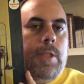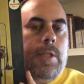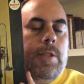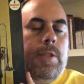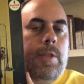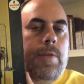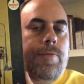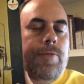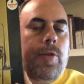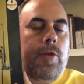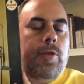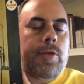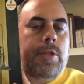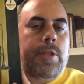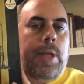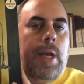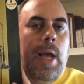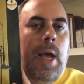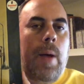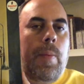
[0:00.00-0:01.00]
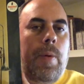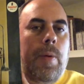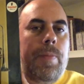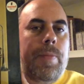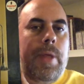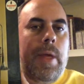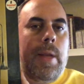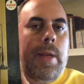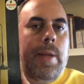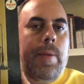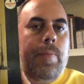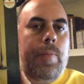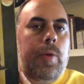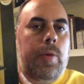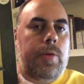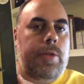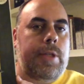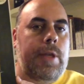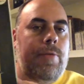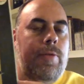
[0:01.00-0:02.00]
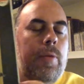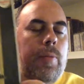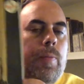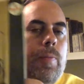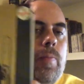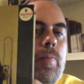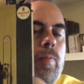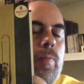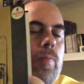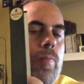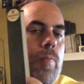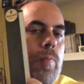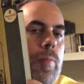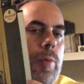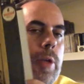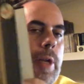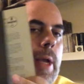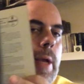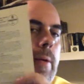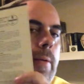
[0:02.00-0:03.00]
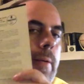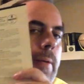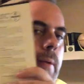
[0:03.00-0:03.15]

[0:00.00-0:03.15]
This is the first album that Impulse ever put out.